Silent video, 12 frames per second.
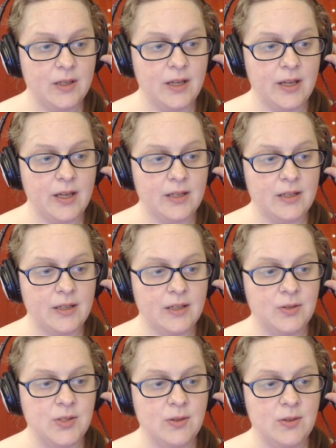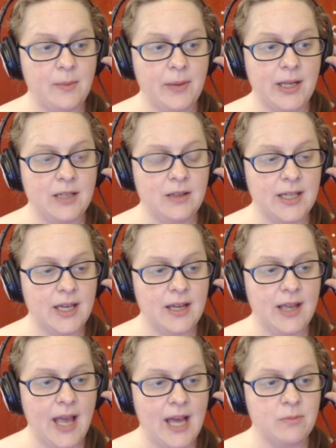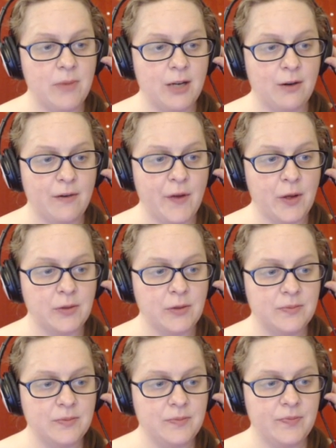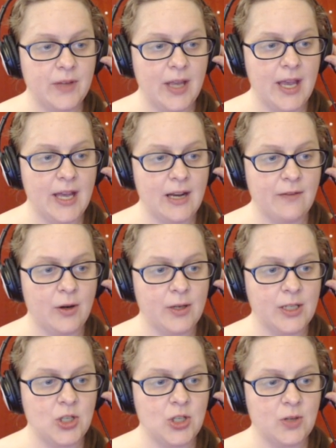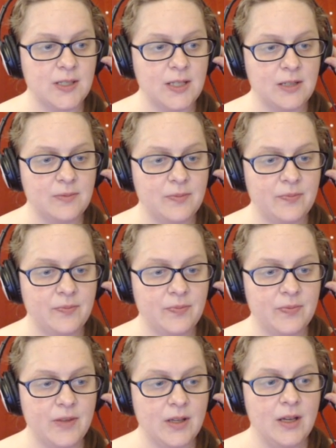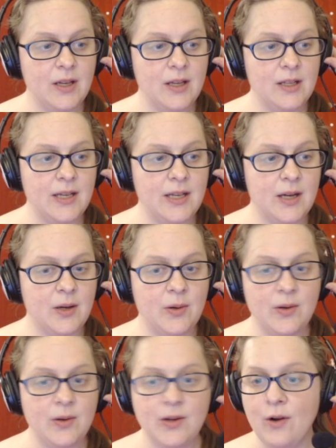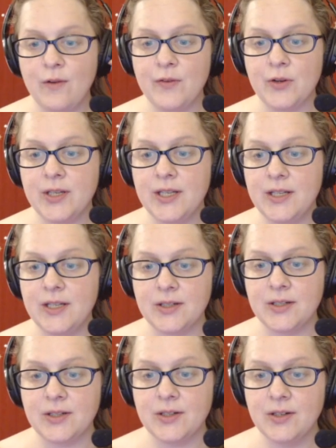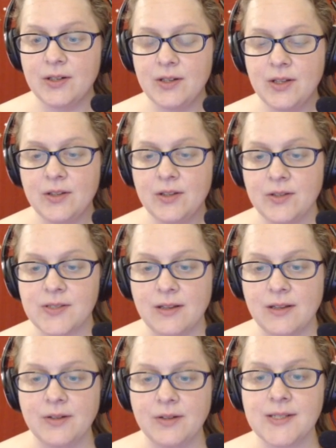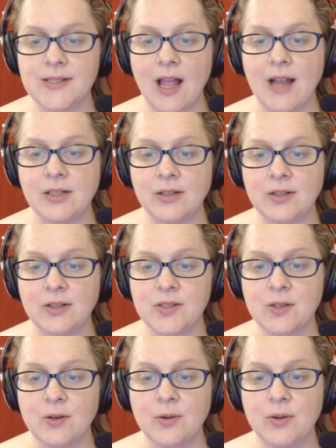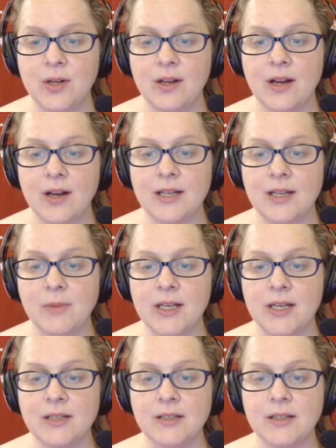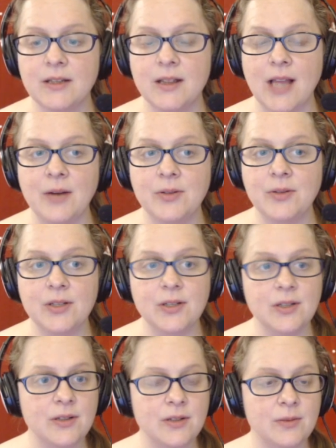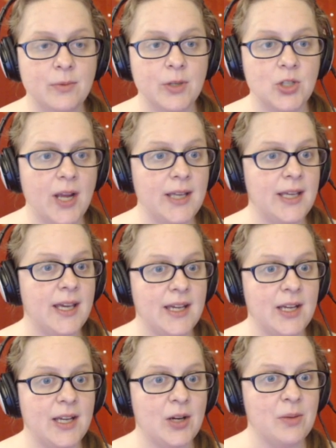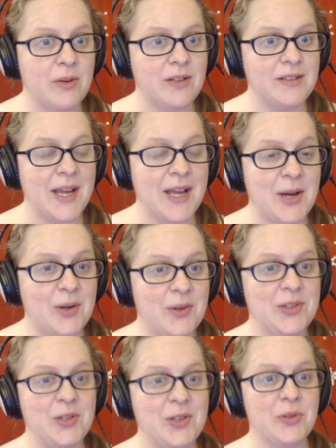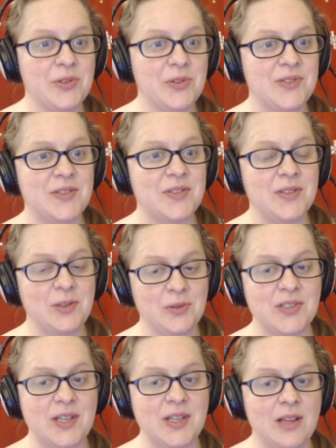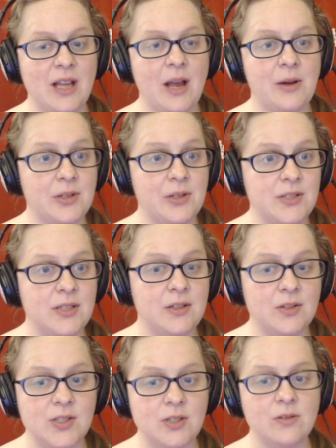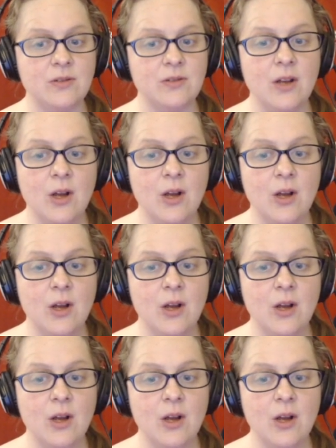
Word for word: And you do that by clicking add microphone. And I've already chosen it. Now over here, there's a little slider so I can make it louder, which I can't hear, but now you will you'll sound louder to your student.